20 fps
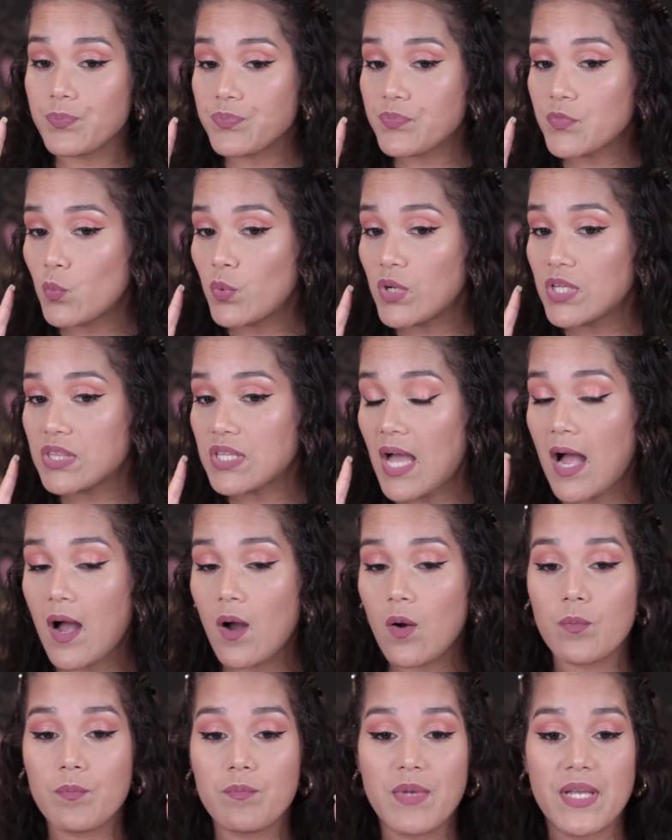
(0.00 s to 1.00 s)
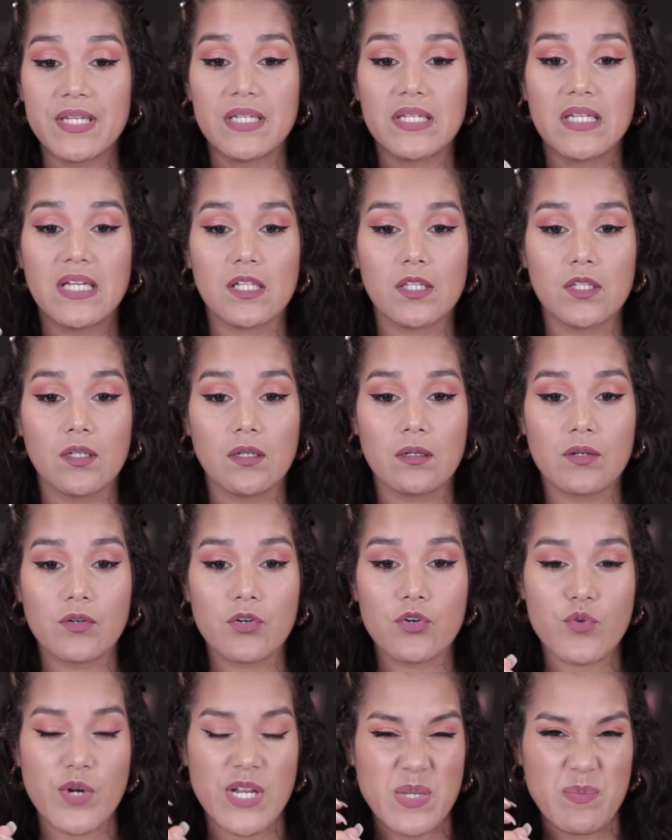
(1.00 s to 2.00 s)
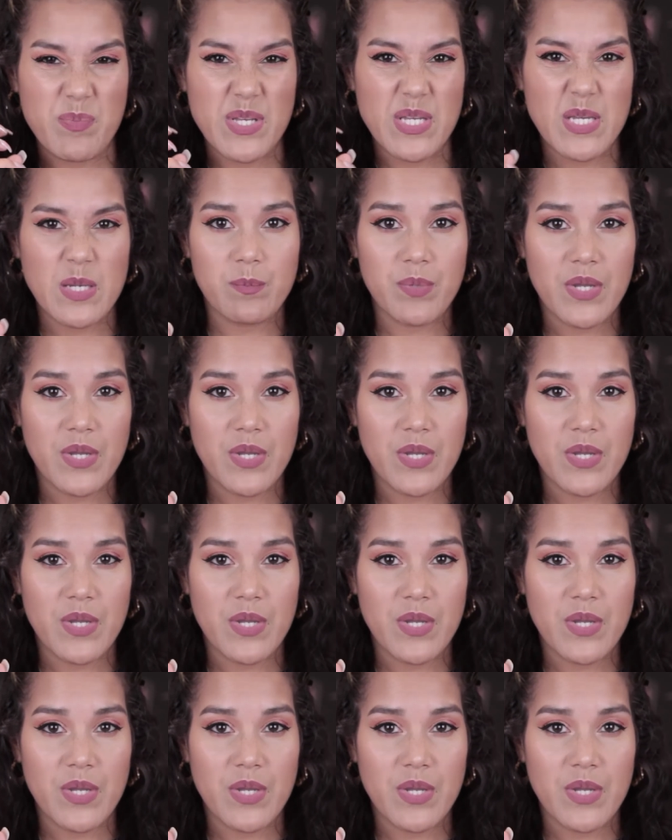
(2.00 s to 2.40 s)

without making it look crepey and